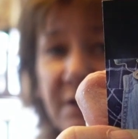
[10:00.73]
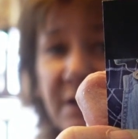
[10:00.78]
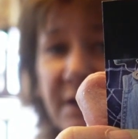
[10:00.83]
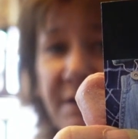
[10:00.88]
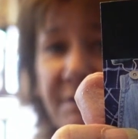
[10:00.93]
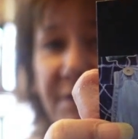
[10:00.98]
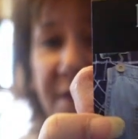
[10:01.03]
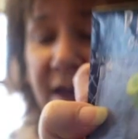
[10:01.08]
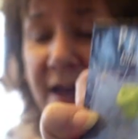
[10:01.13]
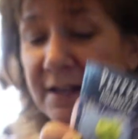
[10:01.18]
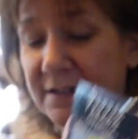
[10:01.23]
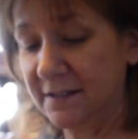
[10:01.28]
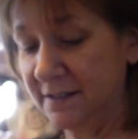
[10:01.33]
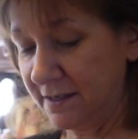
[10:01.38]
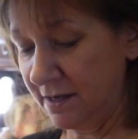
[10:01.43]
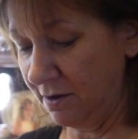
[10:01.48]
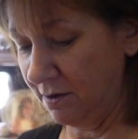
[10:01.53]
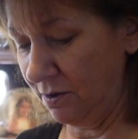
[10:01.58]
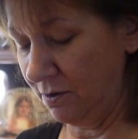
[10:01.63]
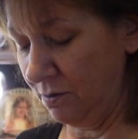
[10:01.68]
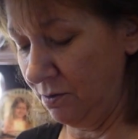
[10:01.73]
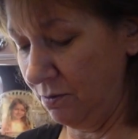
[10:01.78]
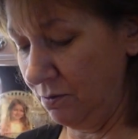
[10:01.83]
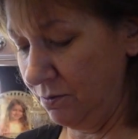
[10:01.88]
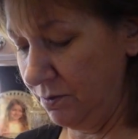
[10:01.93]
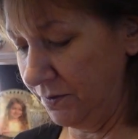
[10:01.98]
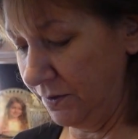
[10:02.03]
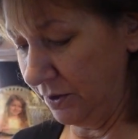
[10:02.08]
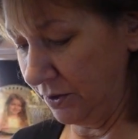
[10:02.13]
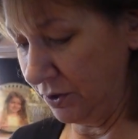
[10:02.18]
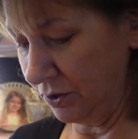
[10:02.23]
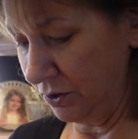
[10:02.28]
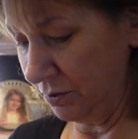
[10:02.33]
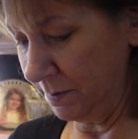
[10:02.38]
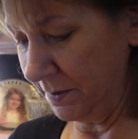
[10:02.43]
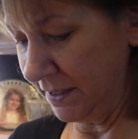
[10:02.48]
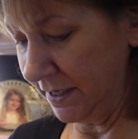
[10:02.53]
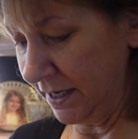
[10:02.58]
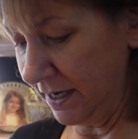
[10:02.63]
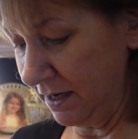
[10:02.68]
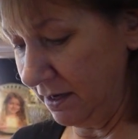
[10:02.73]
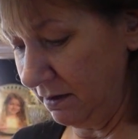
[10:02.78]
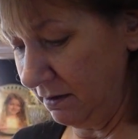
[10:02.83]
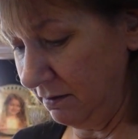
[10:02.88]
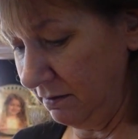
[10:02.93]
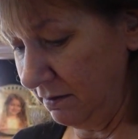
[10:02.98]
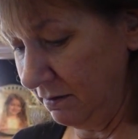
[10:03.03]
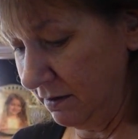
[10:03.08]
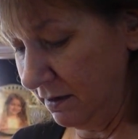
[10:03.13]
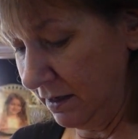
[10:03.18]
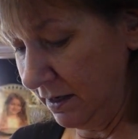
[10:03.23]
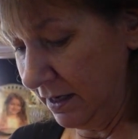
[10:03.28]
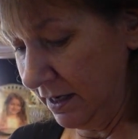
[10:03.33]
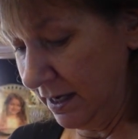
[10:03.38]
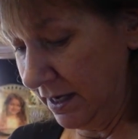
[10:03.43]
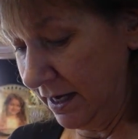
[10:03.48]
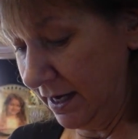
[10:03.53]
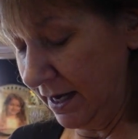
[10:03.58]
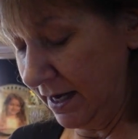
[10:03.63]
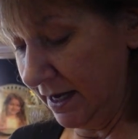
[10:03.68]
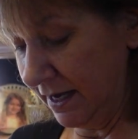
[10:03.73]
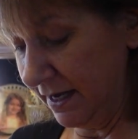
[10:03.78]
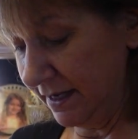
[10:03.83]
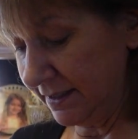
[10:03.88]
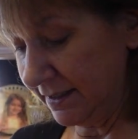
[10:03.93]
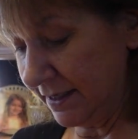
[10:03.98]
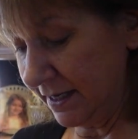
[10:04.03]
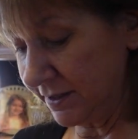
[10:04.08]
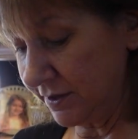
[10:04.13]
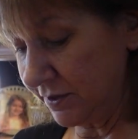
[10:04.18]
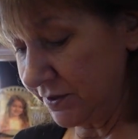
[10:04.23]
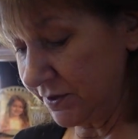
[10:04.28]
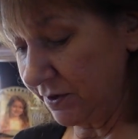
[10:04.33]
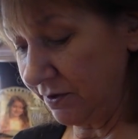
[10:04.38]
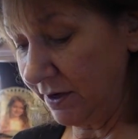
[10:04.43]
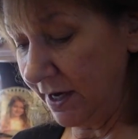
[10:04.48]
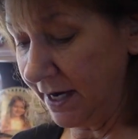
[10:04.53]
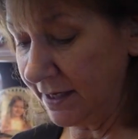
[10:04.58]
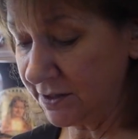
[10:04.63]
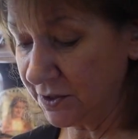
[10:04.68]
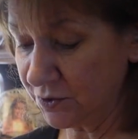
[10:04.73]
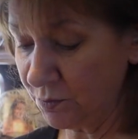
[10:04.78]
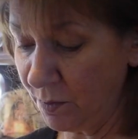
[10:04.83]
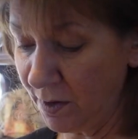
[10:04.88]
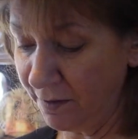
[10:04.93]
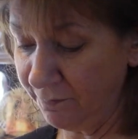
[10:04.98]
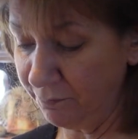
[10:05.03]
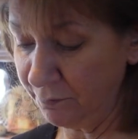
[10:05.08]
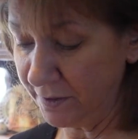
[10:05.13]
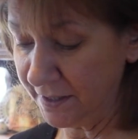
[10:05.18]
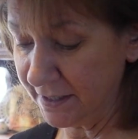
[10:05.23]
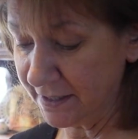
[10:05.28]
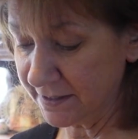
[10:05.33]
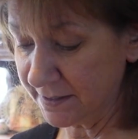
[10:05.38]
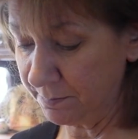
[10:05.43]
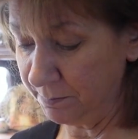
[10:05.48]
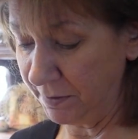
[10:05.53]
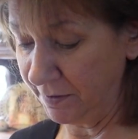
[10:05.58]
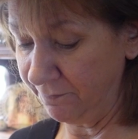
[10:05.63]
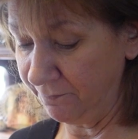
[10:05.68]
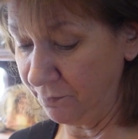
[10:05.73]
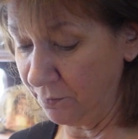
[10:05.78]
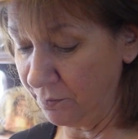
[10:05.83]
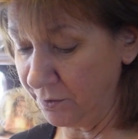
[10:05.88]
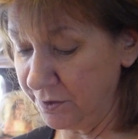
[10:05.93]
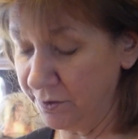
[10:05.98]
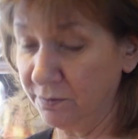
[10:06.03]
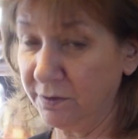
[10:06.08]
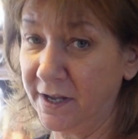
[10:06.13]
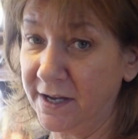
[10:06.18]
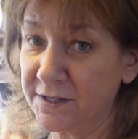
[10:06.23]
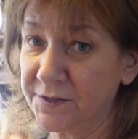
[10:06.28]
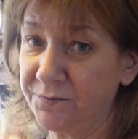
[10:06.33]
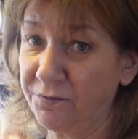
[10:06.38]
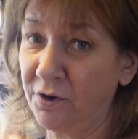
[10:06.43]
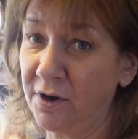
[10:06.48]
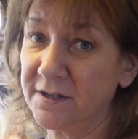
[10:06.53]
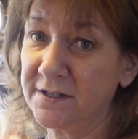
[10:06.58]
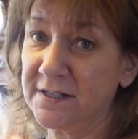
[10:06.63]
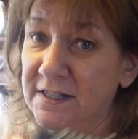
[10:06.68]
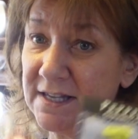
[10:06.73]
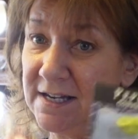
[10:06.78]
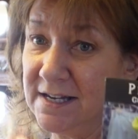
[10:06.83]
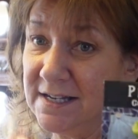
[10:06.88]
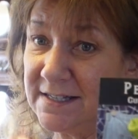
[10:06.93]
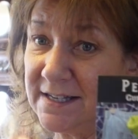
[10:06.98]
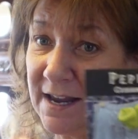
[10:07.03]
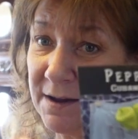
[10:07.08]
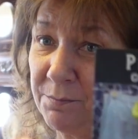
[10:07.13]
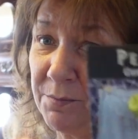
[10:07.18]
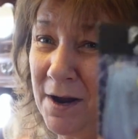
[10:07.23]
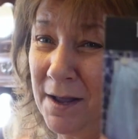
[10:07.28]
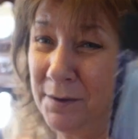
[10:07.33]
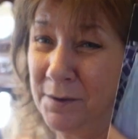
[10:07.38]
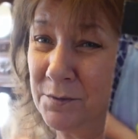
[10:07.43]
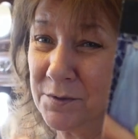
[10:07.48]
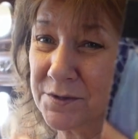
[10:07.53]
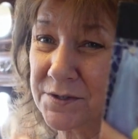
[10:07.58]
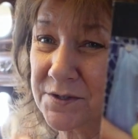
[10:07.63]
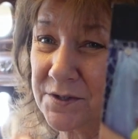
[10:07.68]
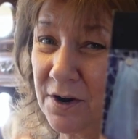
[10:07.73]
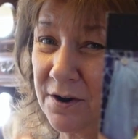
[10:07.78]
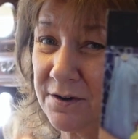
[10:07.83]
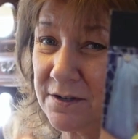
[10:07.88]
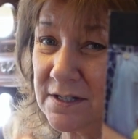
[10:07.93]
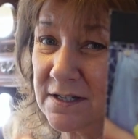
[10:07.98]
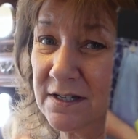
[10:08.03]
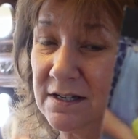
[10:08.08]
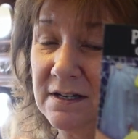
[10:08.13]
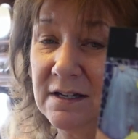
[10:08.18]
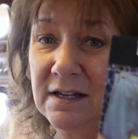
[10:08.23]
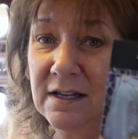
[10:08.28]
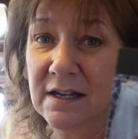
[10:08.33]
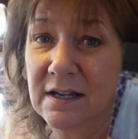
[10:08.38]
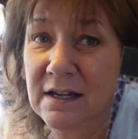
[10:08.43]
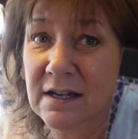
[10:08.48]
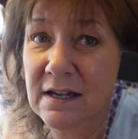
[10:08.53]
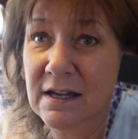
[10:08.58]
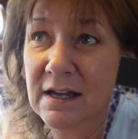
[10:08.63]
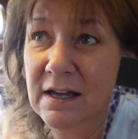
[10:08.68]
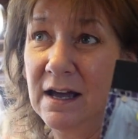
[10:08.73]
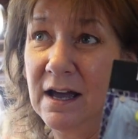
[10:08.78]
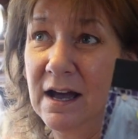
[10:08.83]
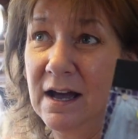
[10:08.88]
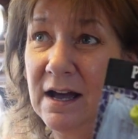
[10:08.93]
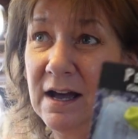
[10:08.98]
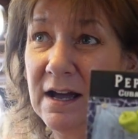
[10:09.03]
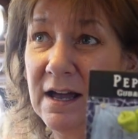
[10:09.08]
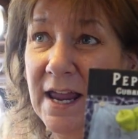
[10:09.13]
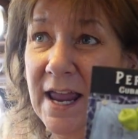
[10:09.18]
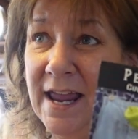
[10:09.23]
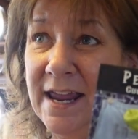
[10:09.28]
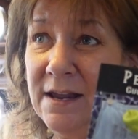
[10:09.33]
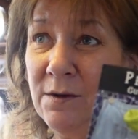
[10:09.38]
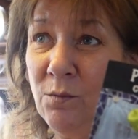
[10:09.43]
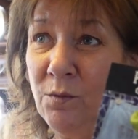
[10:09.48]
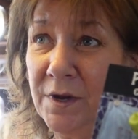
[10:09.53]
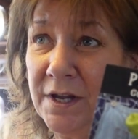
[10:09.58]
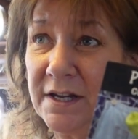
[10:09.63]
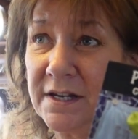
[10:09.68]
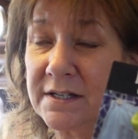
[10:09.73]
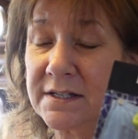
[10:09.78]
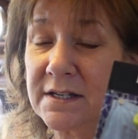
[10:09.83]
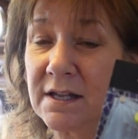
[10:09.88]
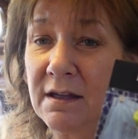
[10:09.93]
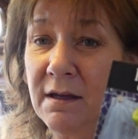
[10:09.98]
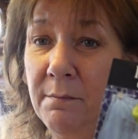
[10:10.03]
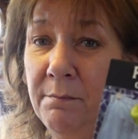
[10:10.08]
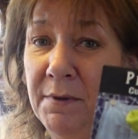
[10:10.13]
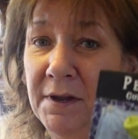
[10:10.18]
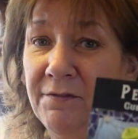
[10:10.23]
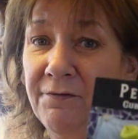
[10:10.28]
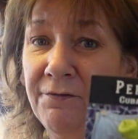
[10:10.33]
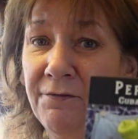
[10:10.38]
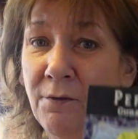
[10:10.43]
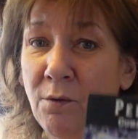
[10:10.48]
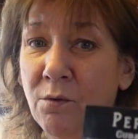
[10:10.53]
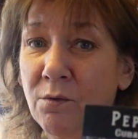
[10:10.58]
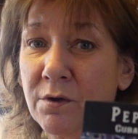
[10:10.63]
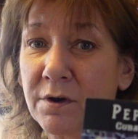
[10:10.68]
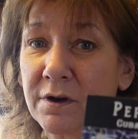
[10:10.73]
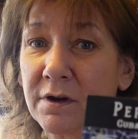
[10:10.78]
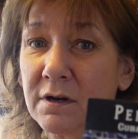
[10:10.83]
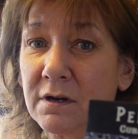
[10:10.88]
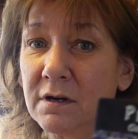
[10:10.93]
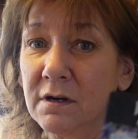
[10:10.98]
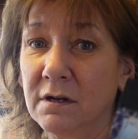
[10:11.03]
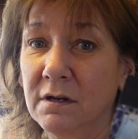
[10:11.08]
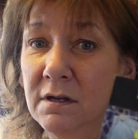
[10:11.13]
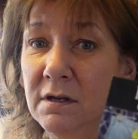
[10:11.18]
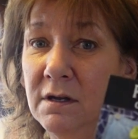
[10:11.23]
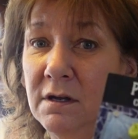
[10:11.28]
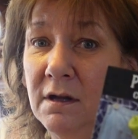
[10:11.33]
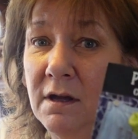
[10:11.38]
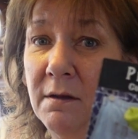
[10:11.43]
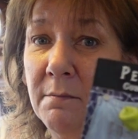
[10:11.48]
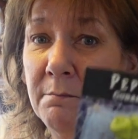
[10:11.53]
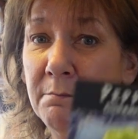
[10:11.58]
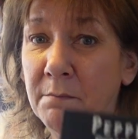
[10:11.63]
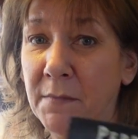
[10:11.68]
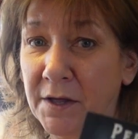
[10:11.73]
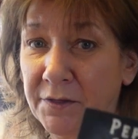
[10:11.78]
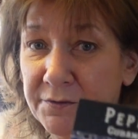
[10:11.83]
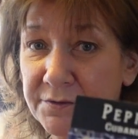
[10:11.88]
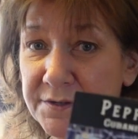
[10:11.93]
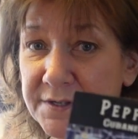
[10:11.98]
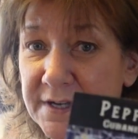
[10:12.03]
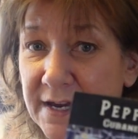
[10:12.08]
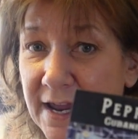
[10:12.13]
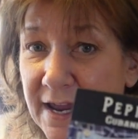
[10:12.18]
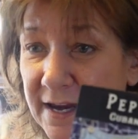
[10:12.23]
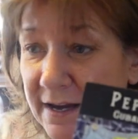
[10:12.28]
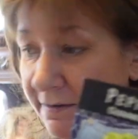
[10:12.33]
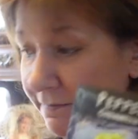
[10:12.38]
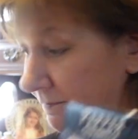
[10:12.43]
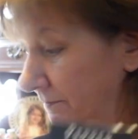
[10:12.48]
love that. So the Cubanelle, It says to start 8 to 12 weeks before your last frost. These I probably will start 8 weeks before Mother's Day.